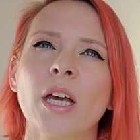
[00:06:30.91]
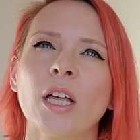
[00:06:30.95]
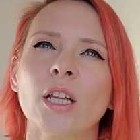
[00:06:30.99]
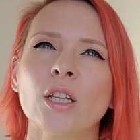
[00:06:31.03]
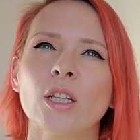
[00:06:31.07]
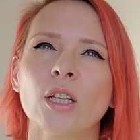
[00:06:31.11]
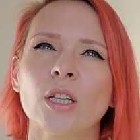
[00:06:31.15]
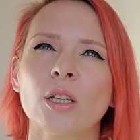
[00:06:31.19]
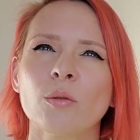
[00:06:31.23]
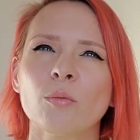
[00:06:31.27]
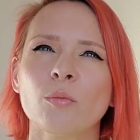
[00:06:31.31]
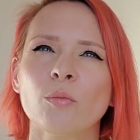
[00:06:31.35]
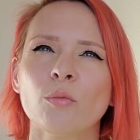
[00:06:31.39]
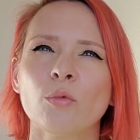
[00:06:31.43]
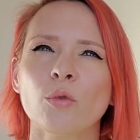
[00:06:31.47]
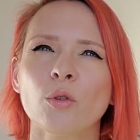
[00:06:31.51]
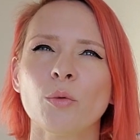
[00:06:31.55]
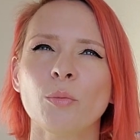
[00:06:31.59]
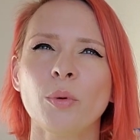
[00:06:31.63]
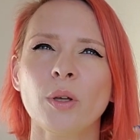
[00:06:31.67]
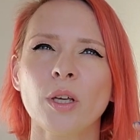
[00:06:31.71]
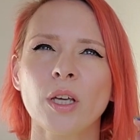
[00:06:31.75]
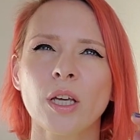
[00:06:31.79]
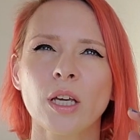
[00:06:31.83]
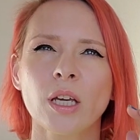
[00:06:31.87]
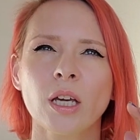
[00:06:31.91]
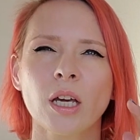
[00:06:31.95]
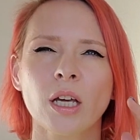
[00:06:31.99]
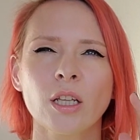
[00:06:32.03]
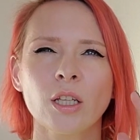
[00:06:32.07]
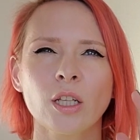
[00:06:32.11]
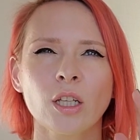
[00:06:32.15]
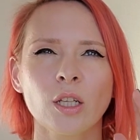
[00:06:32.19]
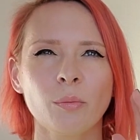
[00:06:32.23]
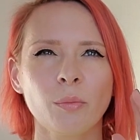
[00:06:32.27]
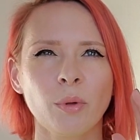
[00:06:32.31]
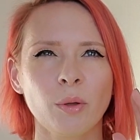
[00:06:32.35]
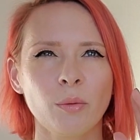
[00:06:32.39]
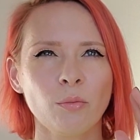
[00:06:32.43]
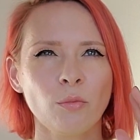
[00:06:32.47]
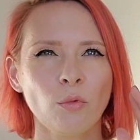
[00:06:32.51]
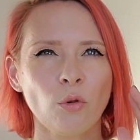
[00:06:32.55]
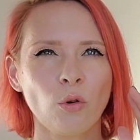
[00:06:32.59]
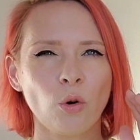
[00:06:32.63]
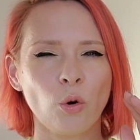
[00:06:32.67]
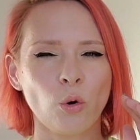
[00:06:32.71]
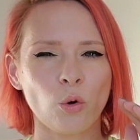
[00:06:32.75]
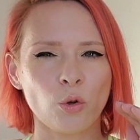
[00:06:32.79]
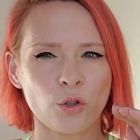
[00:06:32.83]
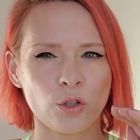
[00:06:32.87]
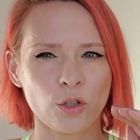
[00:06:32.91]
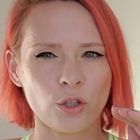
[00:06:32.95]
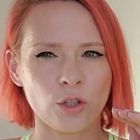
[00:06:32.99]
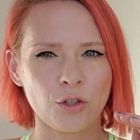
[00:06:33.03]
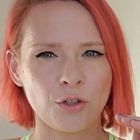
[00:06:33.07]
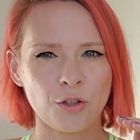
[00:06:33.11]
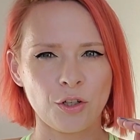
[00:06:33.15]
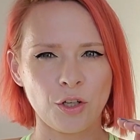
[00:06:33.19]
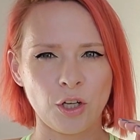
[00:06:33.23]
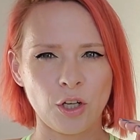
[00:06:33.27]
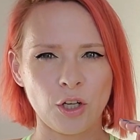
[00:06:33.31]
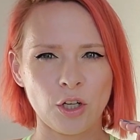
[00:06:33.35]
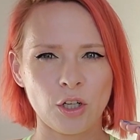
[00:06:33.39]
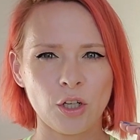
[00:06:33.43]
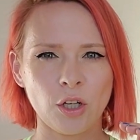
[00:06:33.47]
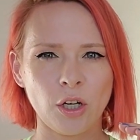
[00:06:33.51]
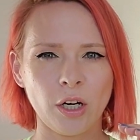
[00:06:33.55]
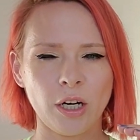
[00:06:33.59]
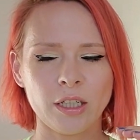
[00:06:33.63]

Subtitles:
a little bit more austere